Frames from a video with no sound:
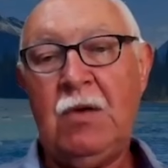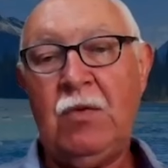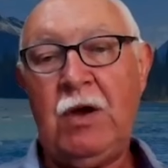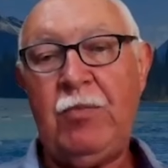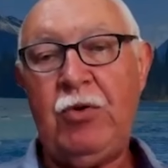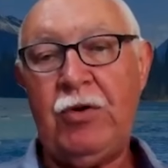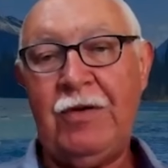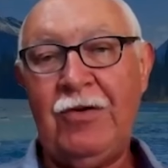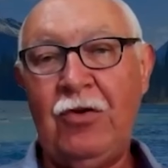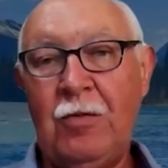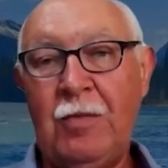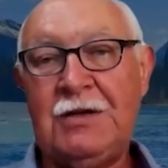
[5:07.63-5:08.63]
We put
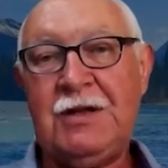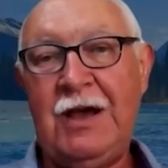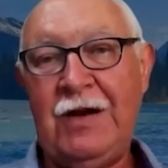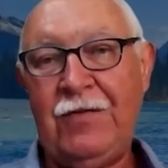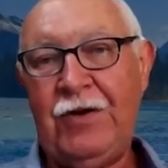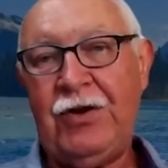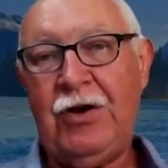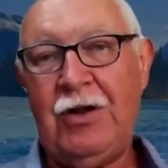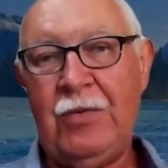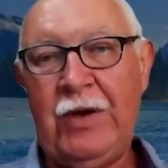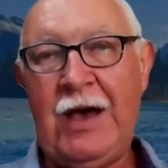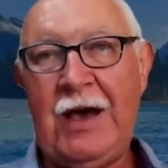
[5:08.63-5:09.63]
almost every
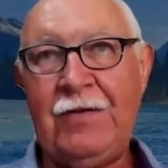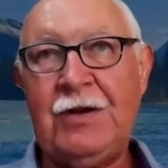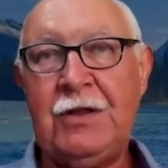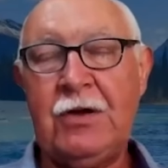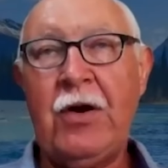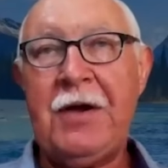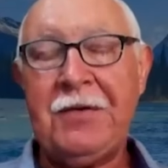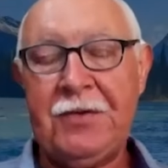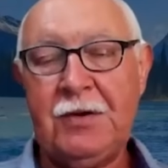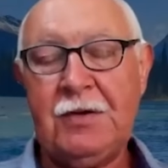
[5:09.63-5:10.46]
dollar we have into the ground.